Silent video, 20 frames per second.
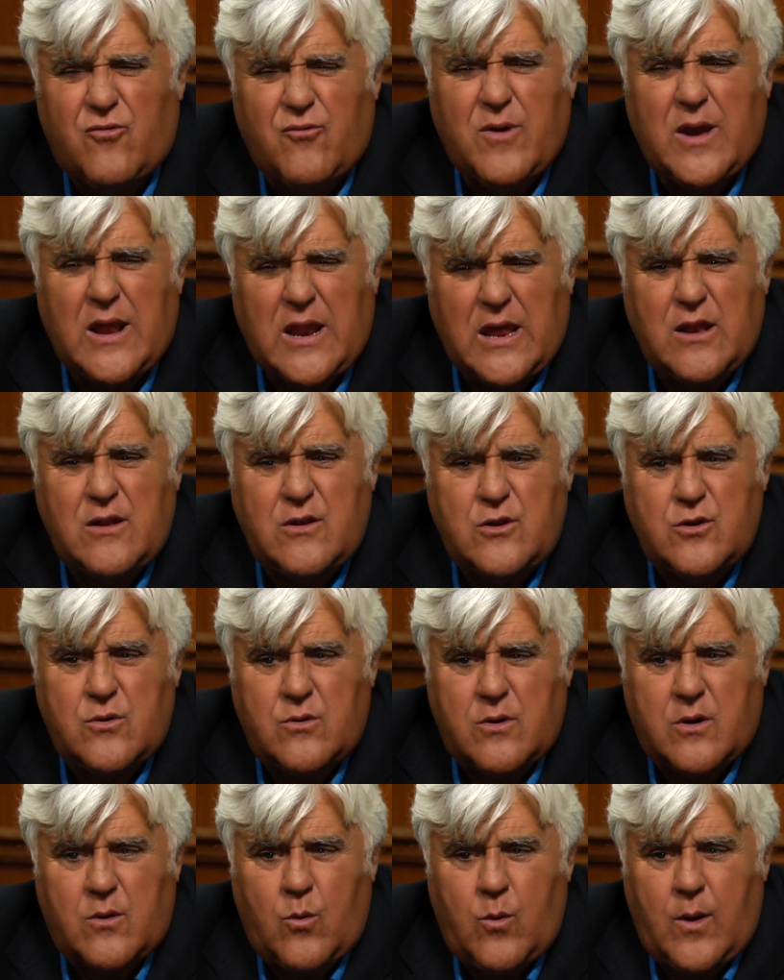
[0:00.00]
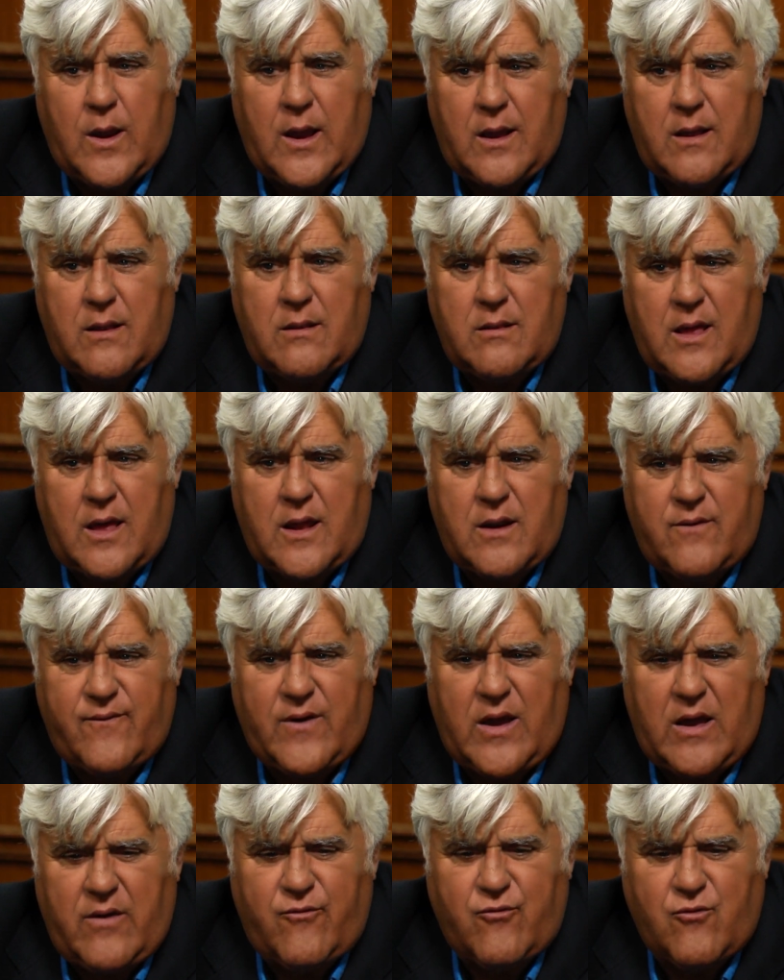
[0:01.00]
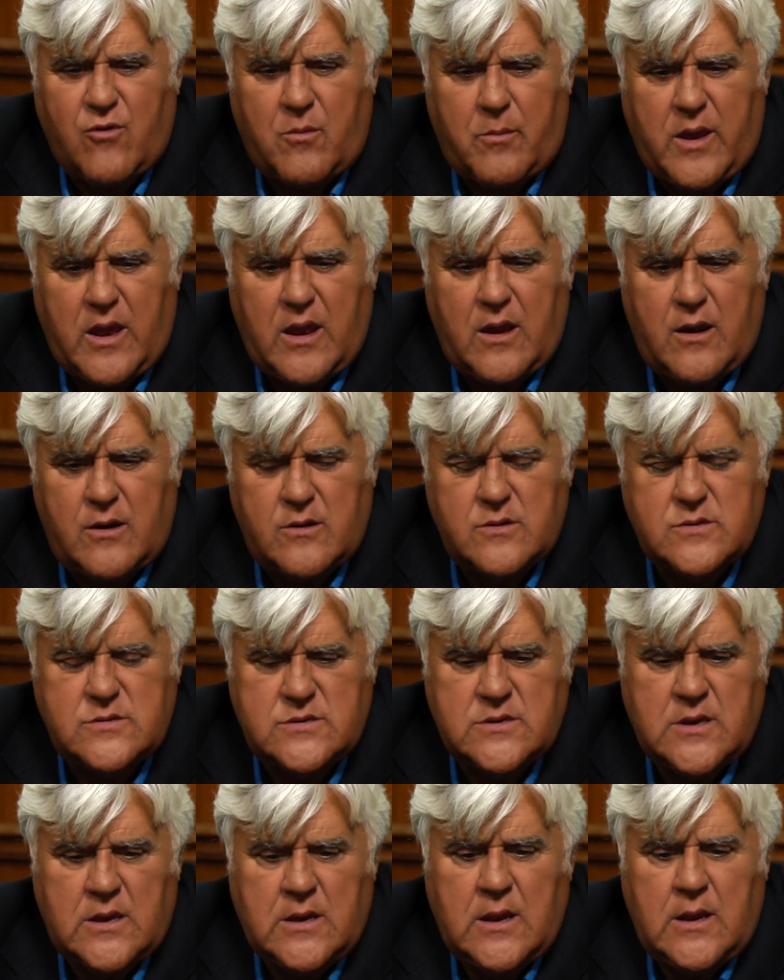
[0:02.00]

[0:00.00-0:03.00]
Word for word: really do yeah. it well. A lot of Alfa Romeos.